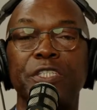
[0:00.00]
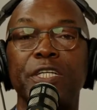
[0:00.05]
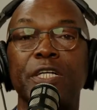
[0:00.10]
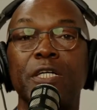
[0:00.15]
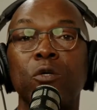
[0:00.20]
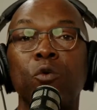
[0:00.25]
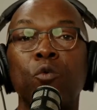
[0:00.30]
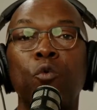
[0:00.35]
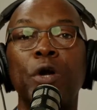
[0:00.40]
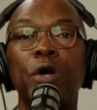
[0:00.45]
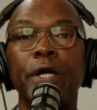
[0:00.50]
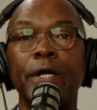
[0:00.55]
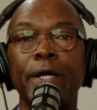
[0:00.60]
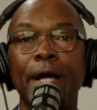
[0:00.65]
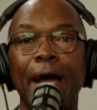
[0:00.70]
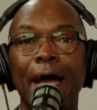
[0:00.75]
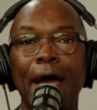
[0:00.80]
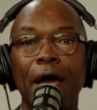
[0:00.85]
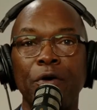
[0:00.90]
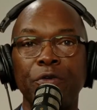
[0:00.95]
They're
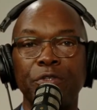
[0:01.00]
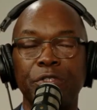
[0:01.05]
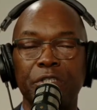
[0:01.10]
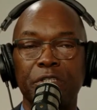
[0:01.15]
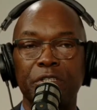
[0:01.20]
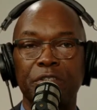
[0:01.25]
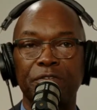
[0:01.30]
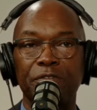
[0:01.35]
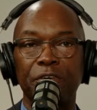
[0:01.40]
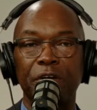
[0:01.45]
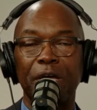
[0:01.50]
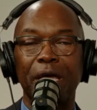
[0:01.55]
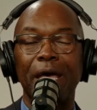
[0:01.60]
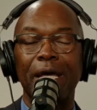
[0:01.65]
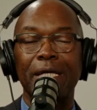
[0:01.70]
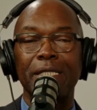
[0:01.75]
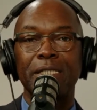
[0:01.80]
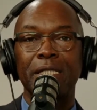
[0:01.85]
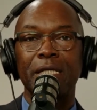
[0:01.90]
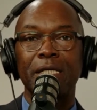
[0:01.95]
warehouses for
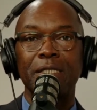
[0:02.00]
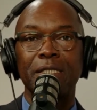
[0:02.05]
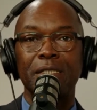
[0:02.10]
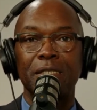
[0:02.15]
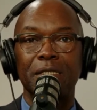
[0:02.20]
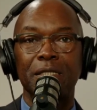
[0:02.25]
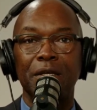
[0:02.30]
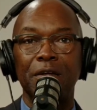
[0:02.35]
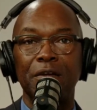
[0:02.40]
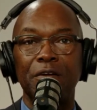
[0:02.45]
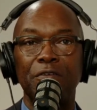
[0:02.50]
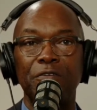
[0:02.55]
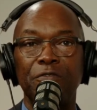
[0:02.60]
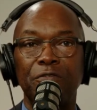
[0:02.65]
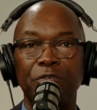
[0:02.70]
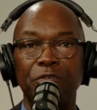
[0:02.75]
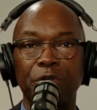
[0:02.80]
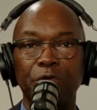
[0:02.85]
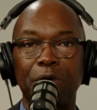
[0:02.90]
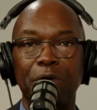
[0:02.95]
excess
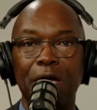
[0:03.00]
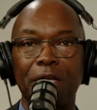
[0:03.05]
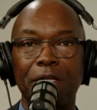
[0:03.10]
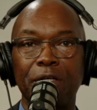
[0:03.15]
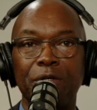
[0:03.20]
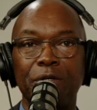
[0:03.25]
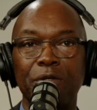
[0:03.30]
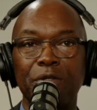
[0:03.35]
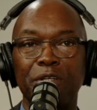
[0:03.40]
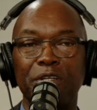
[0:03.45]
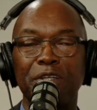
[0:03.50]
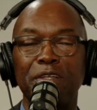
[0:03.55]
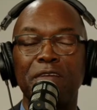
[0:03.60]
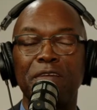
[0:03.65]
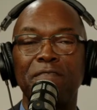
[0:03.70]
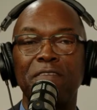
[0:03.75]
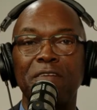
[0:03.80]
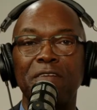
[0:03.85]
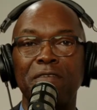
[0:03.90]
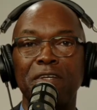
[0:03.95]
free radical and
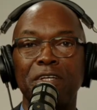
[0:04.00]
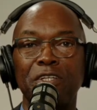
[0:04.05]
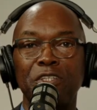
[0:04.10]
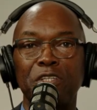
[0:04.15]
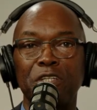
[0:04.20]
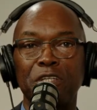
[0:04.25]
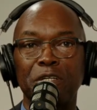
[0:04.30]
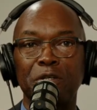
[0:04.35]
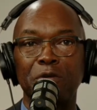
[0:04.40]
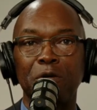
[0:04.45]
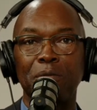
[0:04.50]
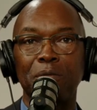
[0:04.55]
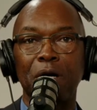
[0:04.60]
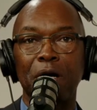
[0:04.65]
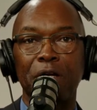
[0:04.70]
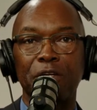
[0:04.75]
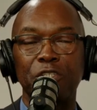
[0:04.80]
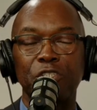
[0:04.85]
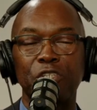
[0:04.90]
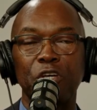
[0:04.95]
inflammation in our
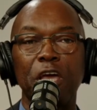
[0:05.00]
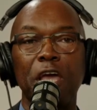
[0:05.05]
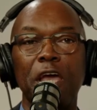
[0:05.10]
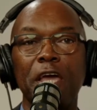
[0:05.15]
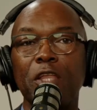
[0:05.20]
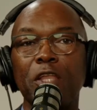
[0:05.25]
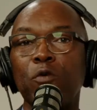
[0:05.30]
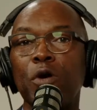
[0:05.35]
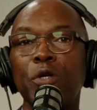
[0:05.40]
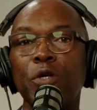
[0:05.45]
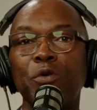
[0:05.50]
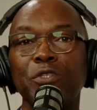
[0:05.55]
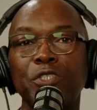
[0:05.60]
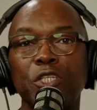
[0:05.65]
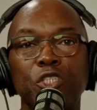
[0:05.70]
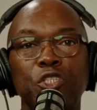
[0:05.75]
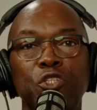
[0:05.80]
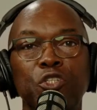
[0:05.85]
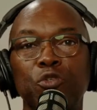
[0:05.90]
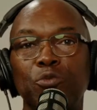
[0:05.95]
body. So anyone who has
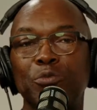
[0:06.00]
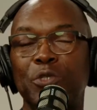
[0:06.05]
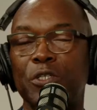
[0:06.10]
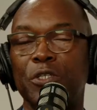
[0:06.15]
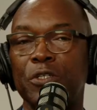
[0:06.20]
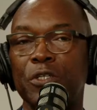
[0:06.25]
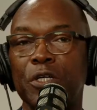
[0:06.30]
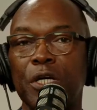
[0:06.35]
a tumor,